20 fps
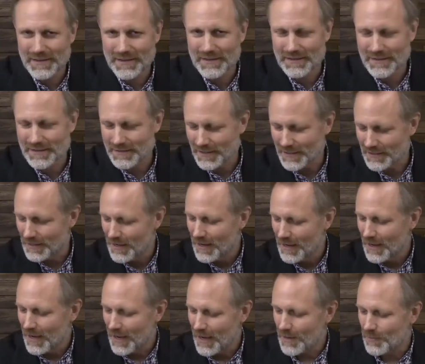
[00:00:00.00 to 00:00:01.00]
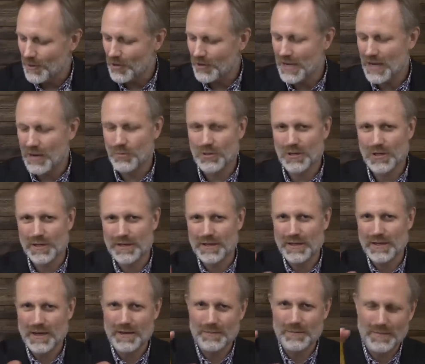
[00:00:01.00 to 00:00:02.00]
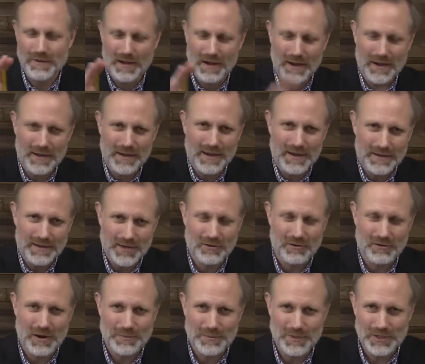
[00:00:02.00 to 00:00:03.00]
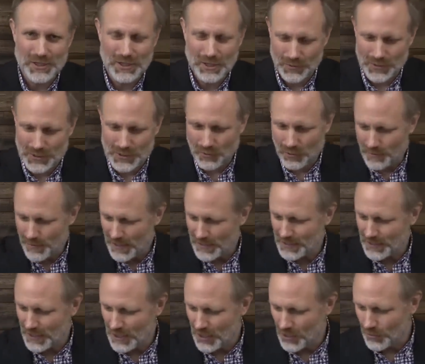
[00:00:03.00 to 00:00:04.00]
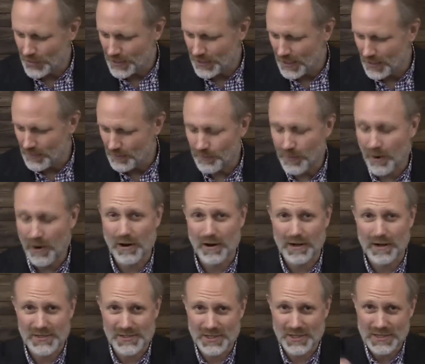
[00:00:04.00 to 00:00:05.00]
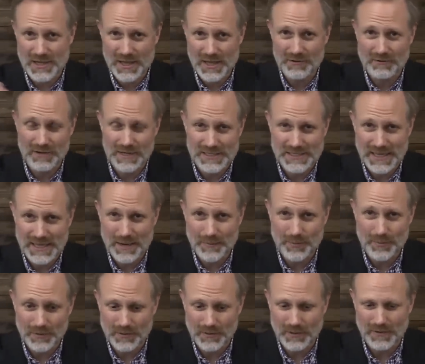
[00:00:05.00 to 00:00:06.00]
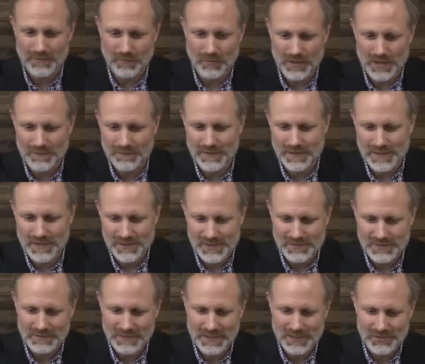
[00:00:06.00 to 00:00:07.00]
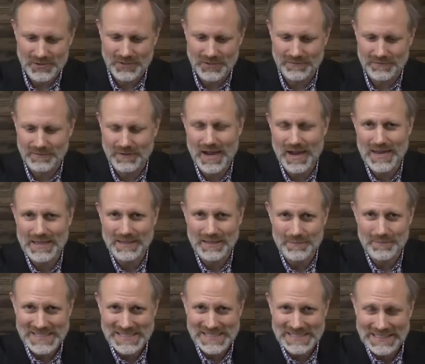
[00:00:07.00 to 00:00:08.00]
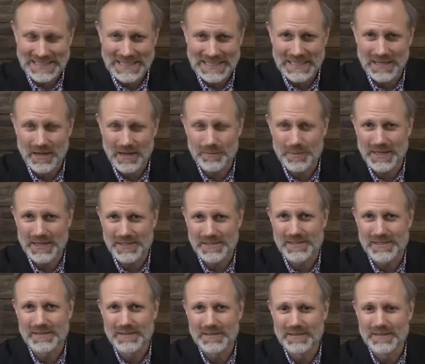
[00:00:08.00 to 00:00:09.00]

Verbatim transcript: did. You did. Um, okay, well, look, um, I had interrupted you when you were about to go into Embark as another example of one of these, you know, sort of highly misleading companies.